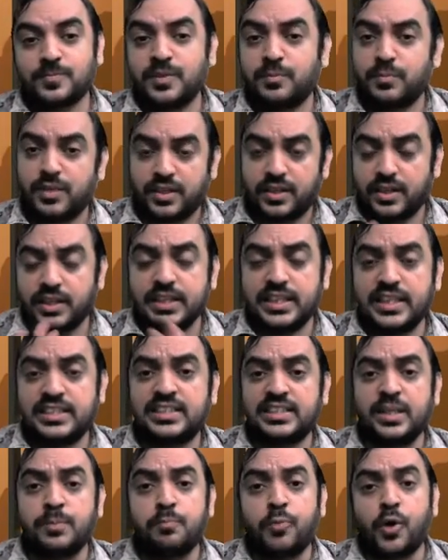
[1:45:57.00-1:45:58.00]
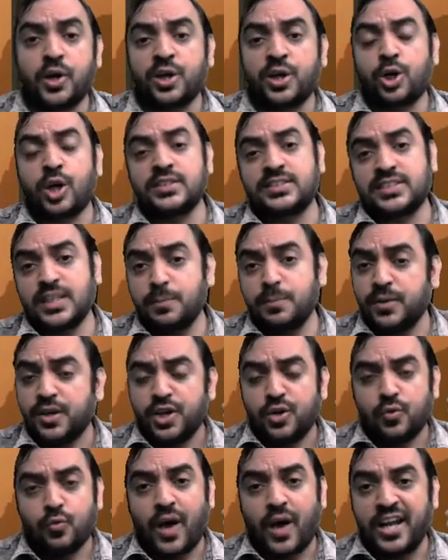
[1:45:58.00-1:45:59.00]
But this is the important
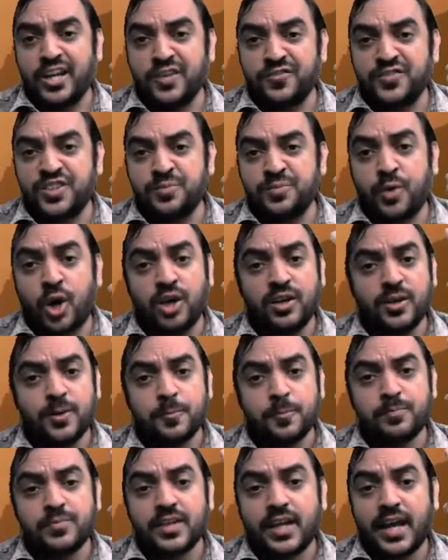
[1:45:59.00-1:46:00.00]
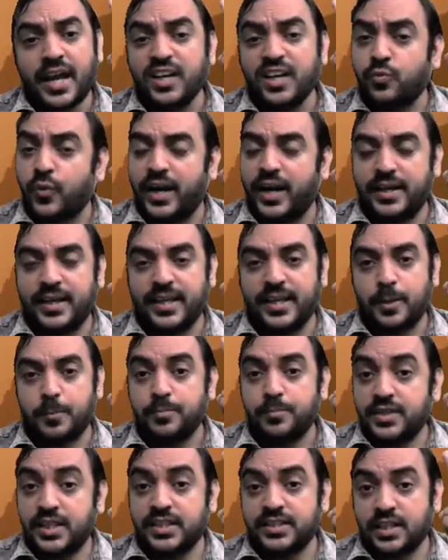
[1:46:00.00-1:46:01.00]
concept, value of the bond and YTM.
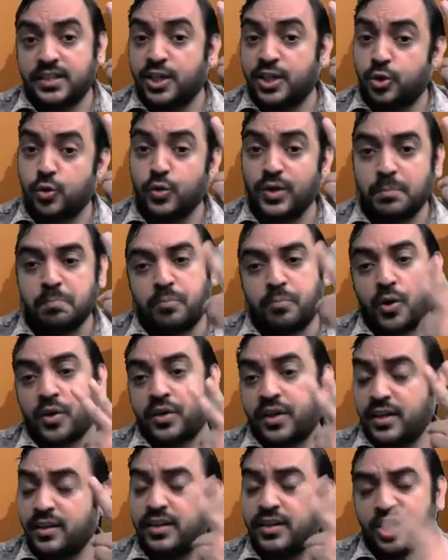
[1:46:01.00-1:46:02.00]
These are the two important